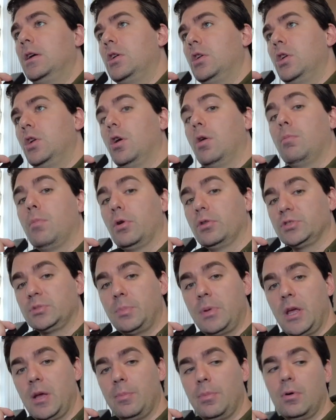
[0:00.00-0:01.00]
You know, most
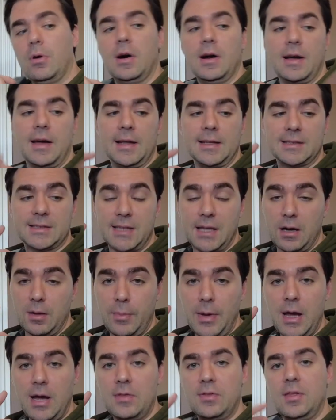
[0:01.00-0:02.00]
people, again, it's not a
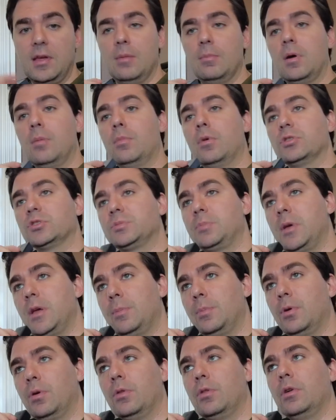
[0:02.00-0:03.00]
bad thing, but most
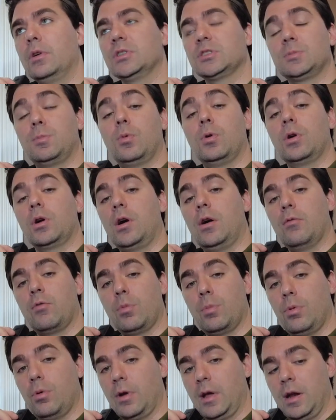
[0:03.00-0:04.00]
people, they're just more
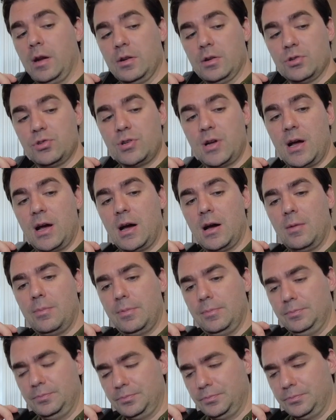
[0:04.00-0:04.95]
comfortable getting a job,